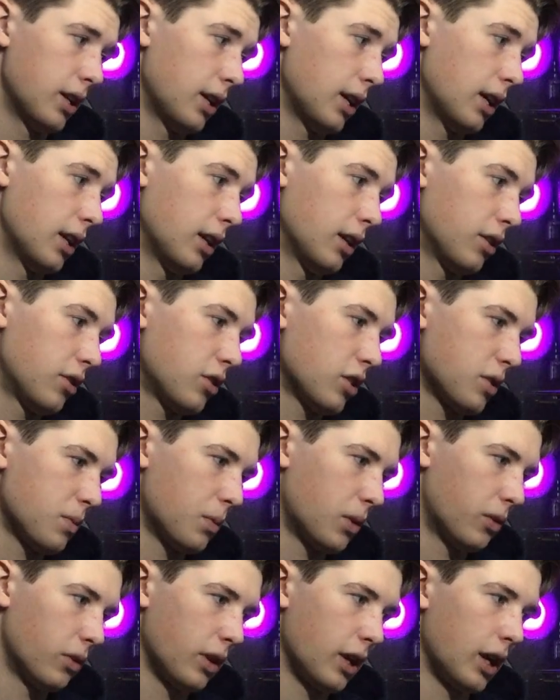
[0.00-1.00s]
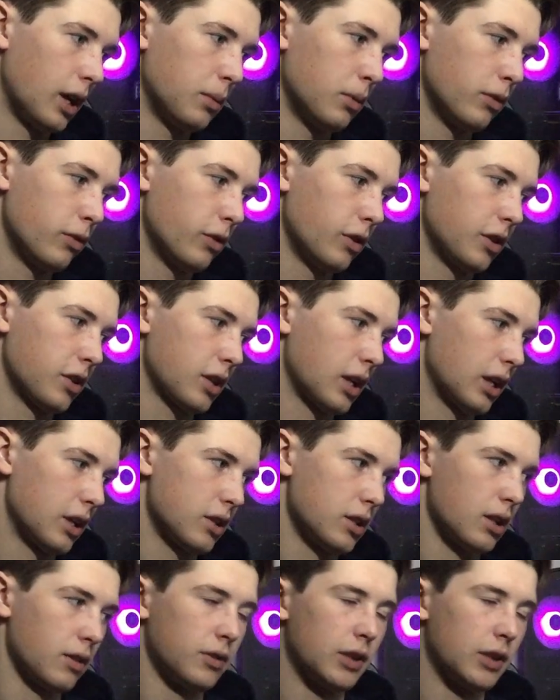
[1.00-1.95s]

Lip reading: and it's just more reliable for this kind of stuff